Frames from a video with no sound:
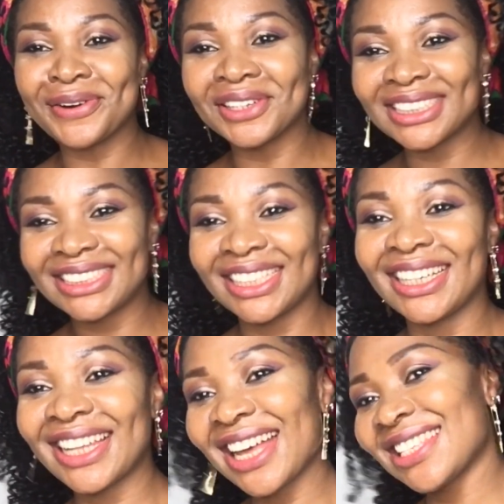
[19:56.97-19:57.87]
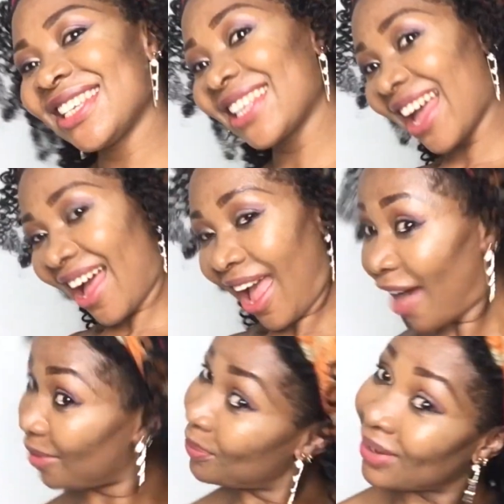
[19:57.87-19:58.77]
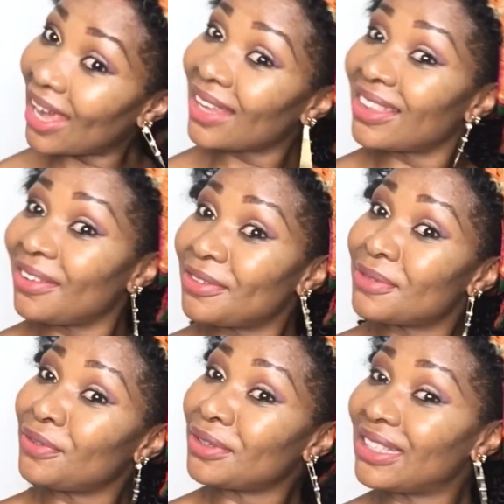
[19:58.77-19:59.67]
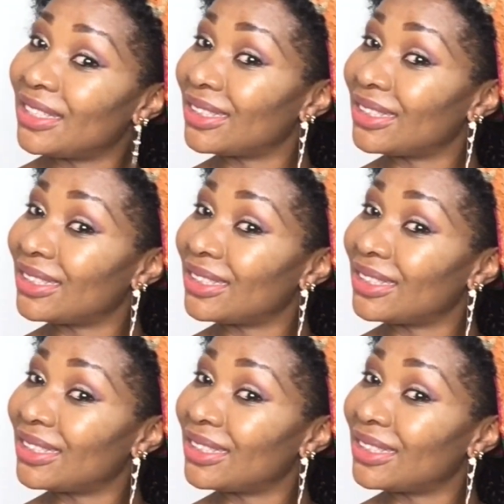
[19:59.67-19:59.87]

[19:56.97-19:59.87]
watching. That's it, guys. I hope you like this